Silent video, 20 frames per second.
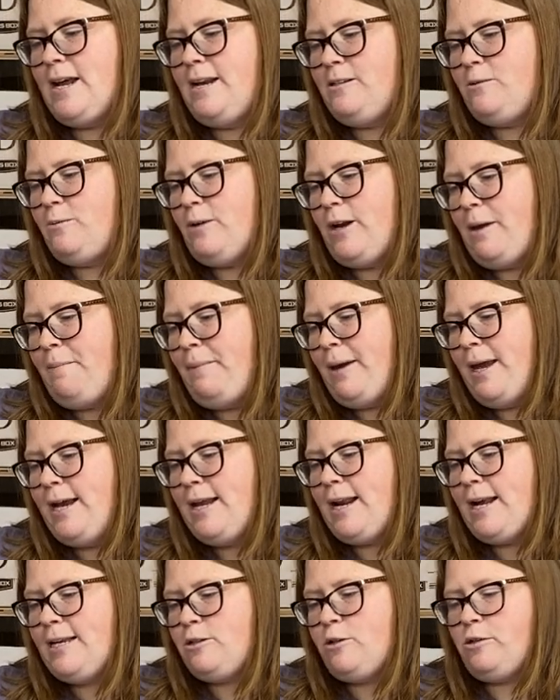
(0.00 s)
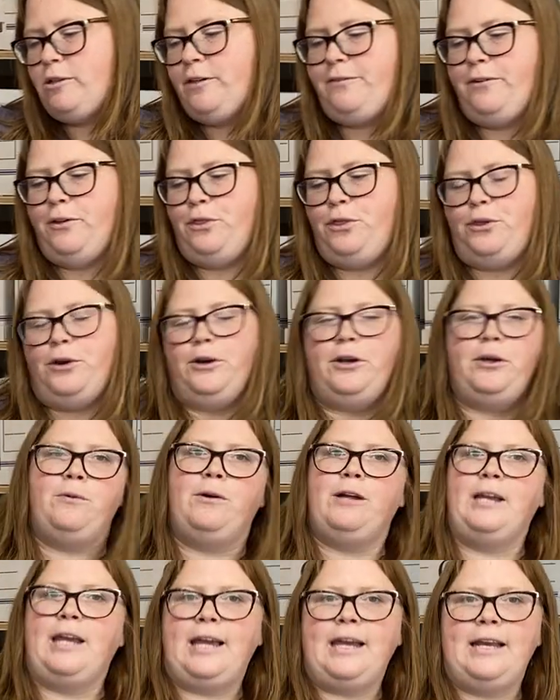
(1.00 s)
is what I paid. I sold it for
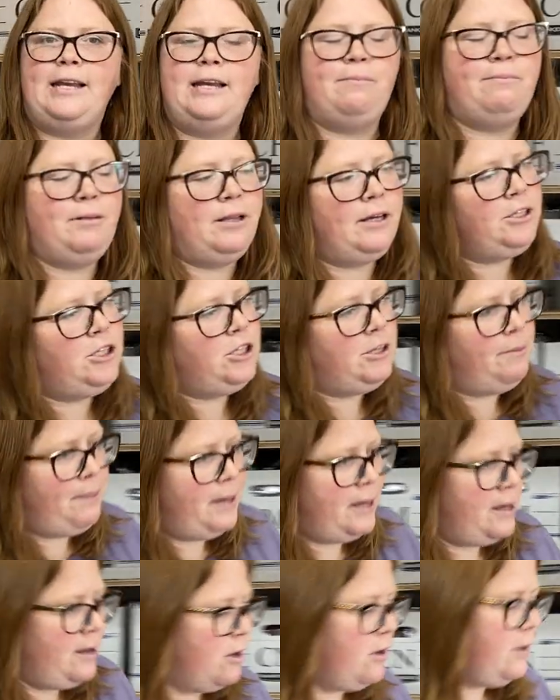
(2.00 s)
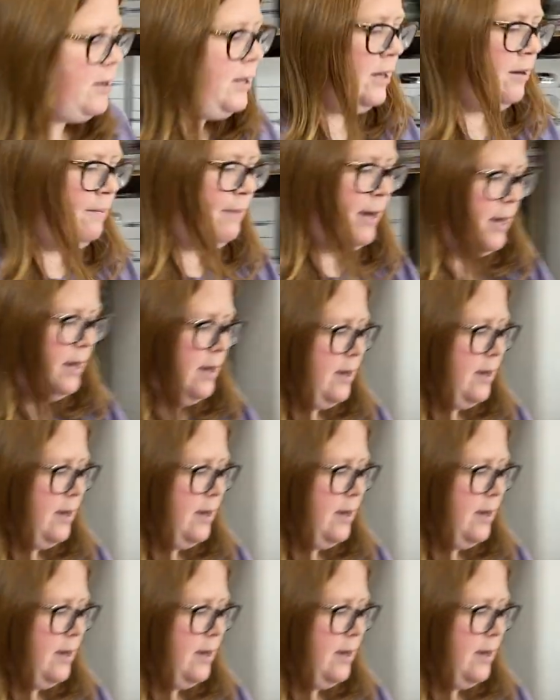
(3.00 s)
$31.80 plus shipping on eBay.